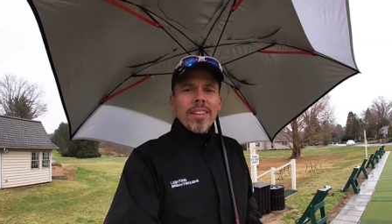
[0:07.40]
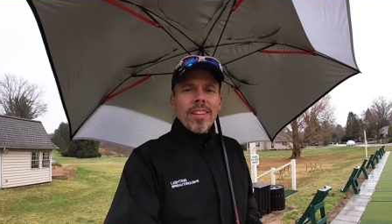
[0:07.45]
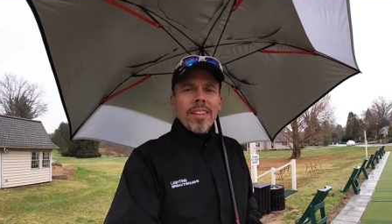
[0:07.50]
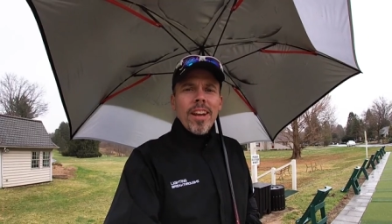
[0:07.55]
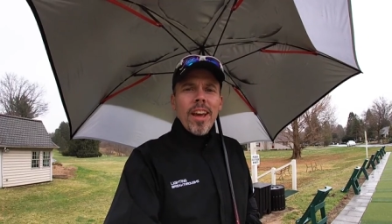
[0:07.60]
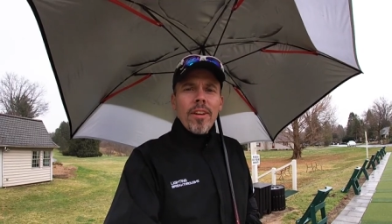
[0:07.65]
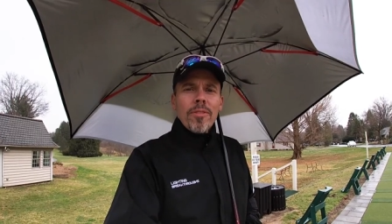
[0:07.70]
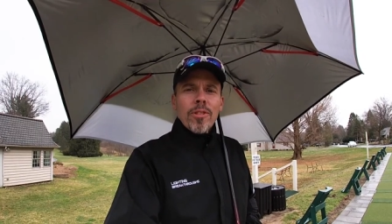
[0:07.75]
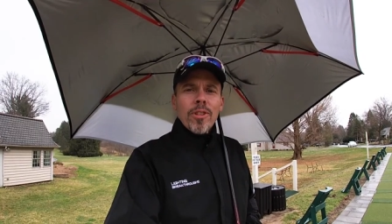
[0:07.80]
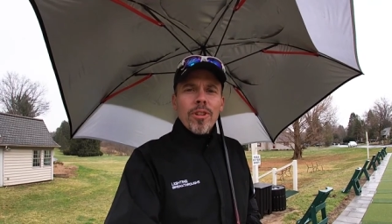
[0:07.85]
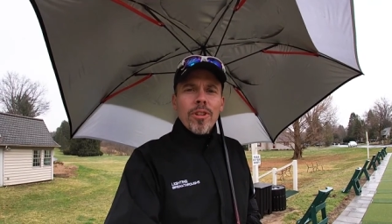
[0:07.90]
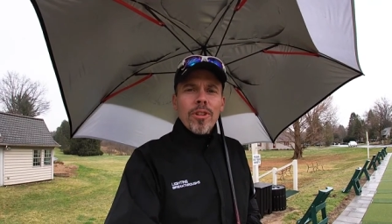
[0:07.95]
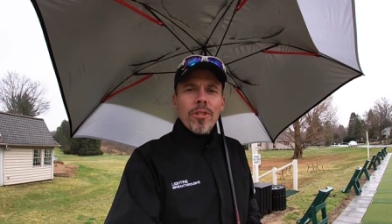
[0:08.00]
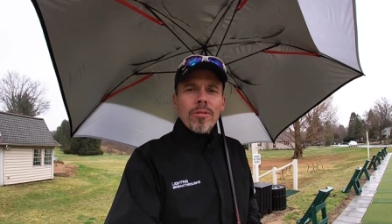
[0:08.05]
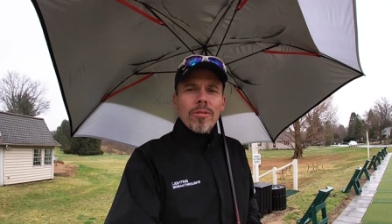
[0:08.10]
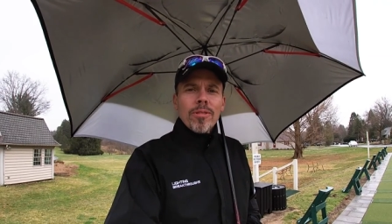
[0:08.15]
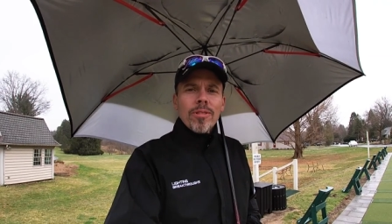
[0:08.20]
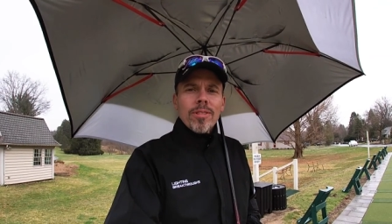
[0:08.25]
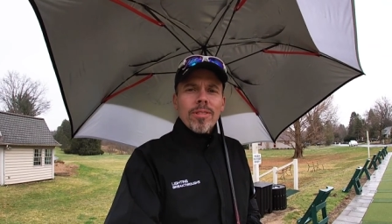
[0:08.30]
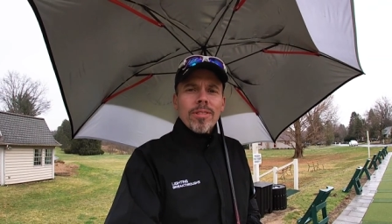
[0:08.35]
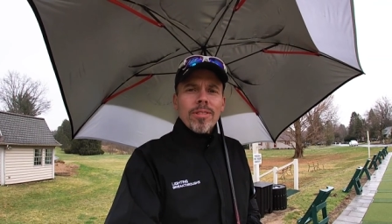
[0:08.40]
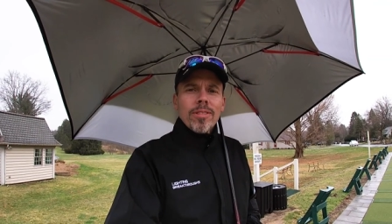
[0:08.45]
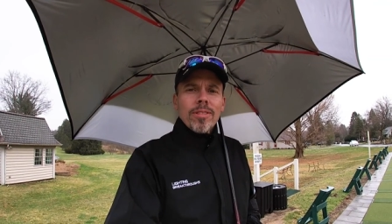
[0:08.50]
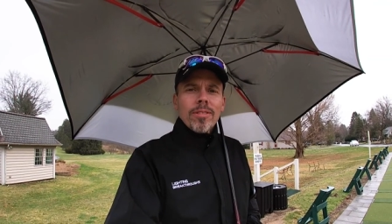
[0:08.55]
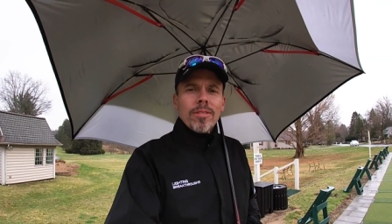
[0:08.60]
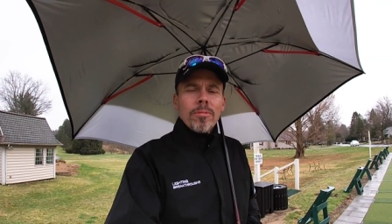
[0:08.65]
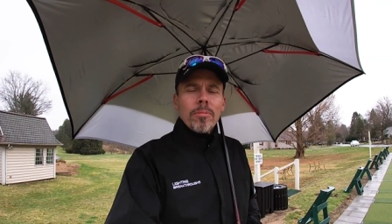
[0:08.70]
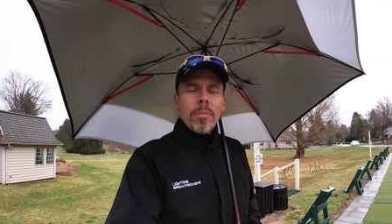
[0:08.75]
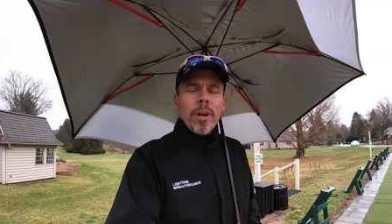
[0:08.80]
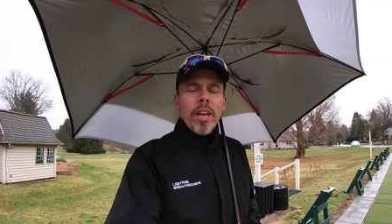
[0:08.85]
Good afternoon.
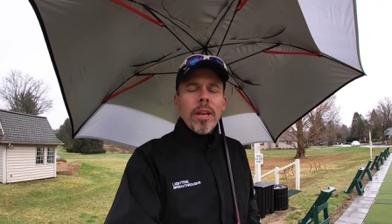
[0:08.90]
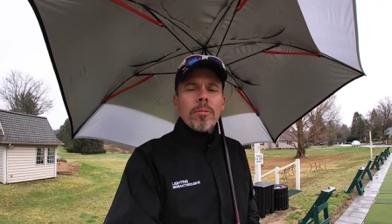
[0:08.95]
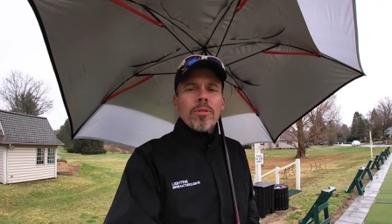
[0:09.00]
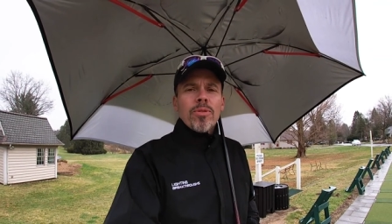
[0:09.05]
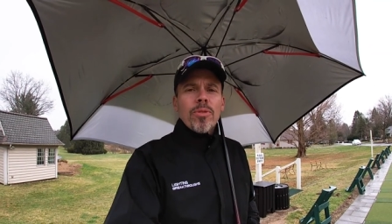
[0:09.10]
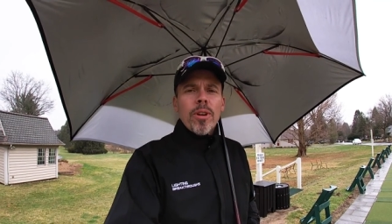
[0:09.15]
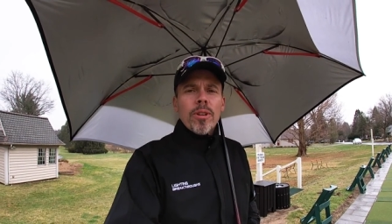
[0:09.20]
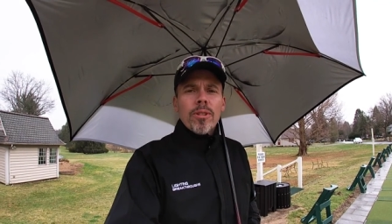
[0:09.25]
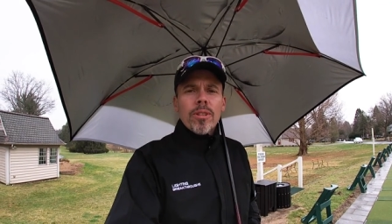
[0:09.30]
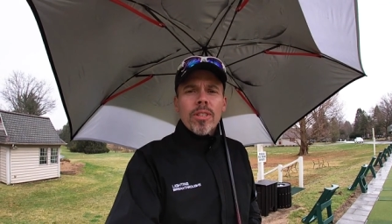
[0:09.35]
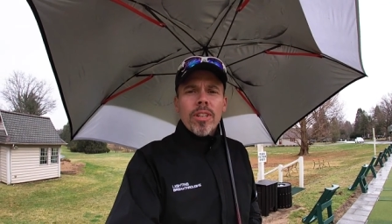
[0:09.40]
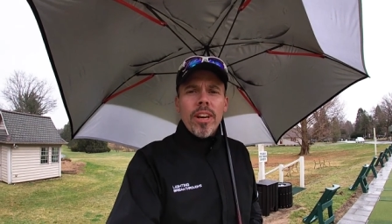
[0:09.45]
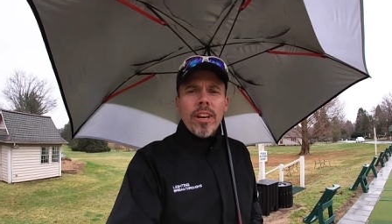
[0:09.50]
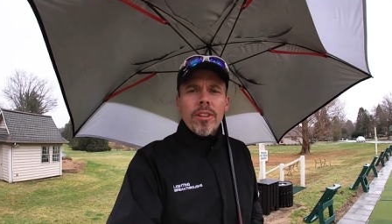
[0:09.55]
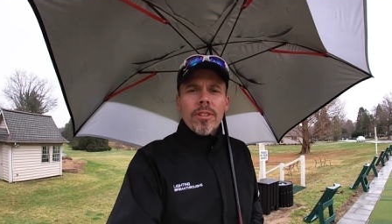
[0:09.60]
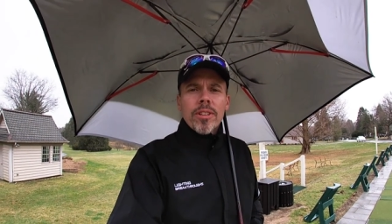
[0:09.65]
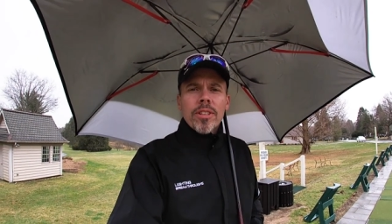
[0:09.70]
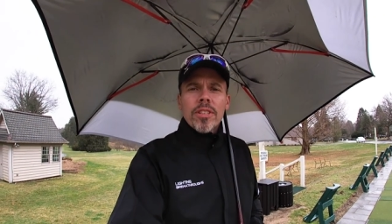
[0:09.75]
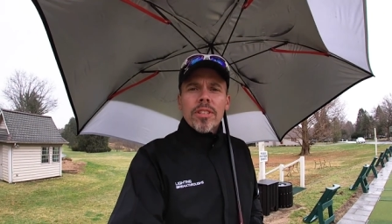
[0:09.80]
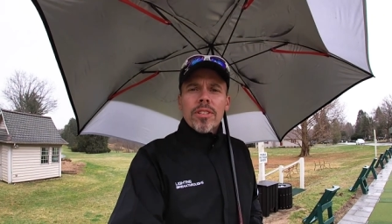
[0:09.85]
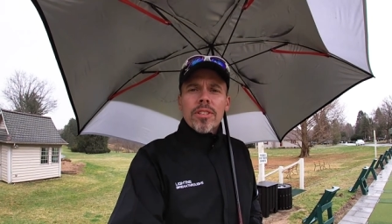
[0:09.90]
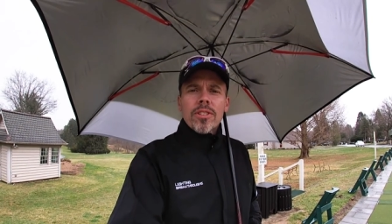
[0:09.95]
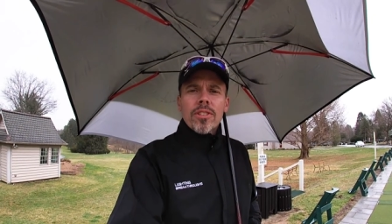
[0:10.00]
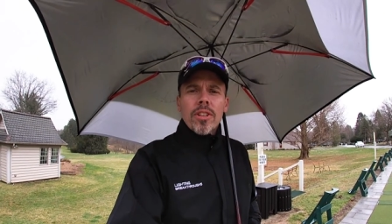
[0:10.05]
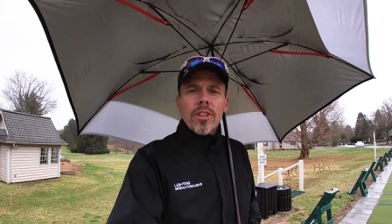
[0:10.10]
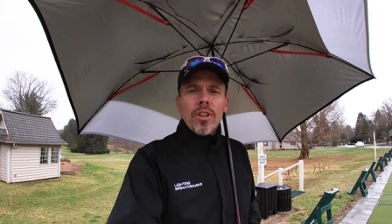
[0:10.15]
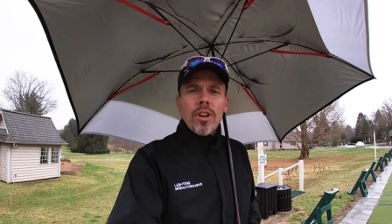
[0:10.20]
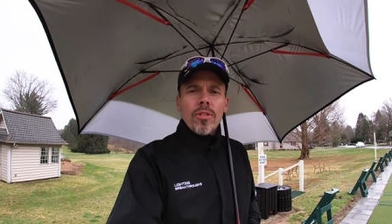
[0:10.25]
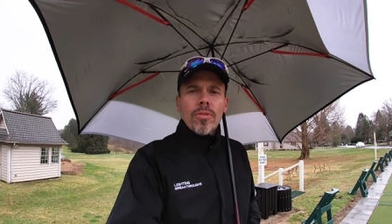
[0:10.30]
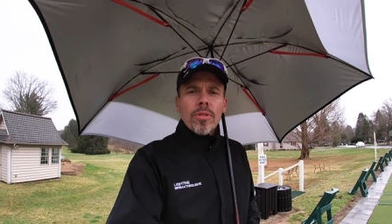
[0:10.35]
My name is Frederick Taggart and this is
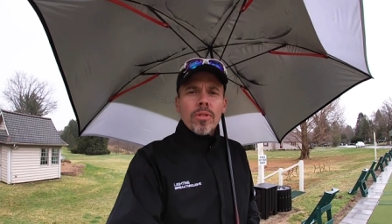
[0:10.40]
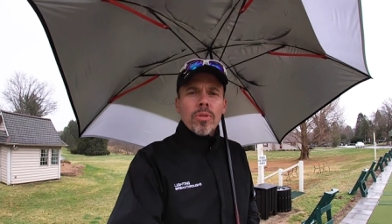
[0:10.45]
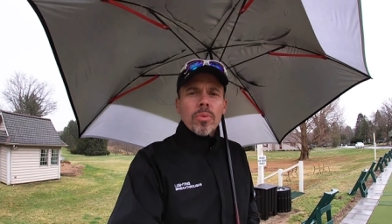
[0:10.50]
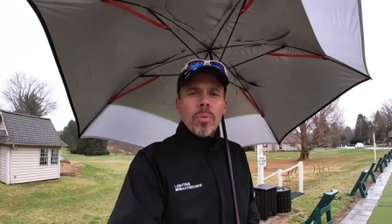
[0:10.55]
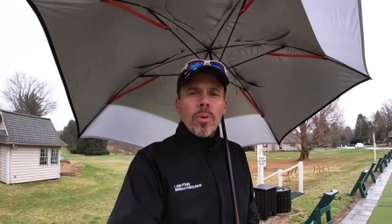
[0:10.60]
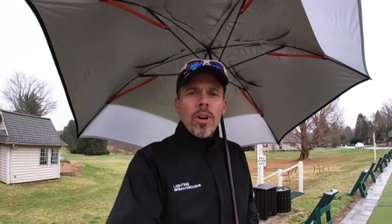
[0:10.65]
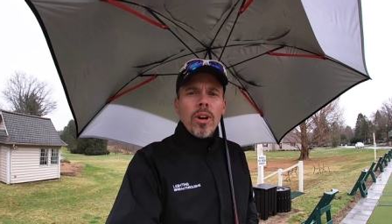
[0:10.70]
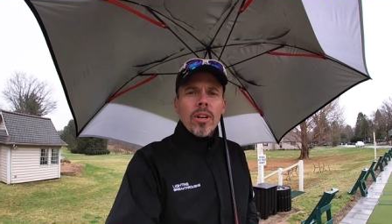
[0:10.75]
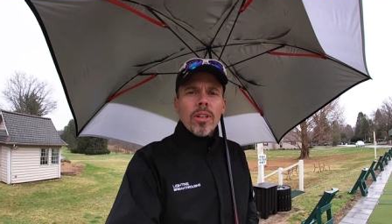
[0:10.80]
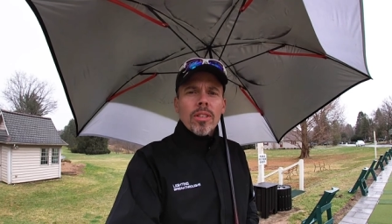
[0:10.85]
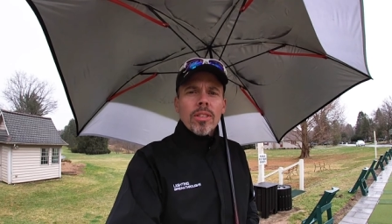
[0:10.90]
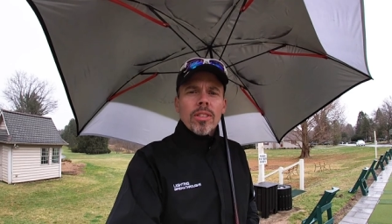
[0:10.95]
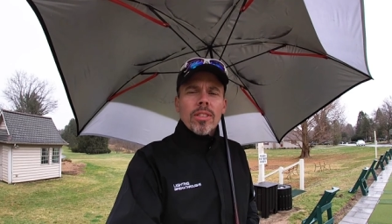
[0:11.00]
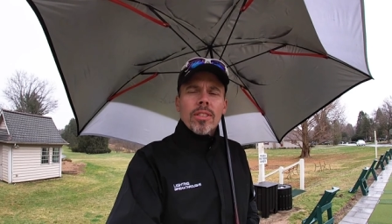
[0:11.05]
A Golfer's Walk.